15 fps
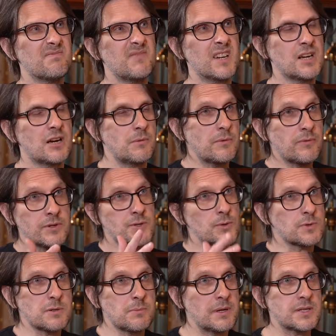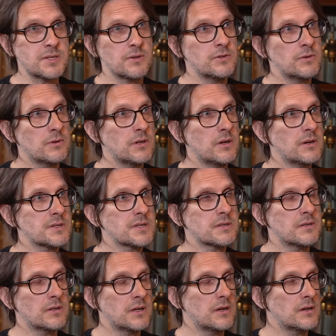I can't remember if we talked about this on the
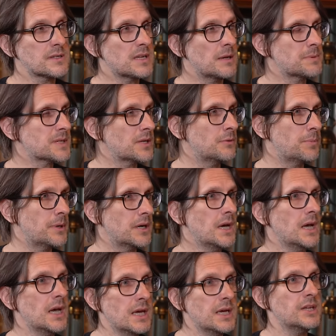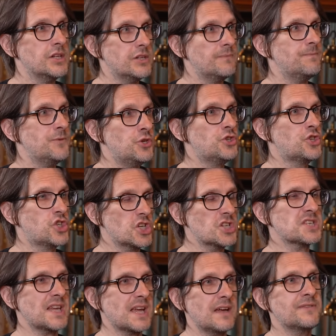last episode, but you
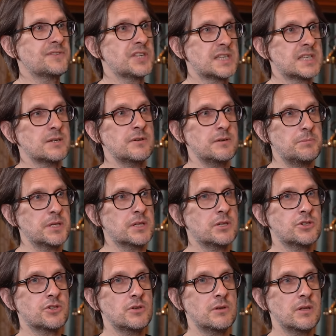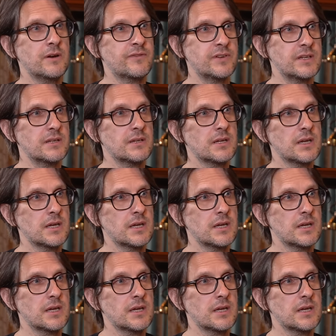just have to do it because you love it,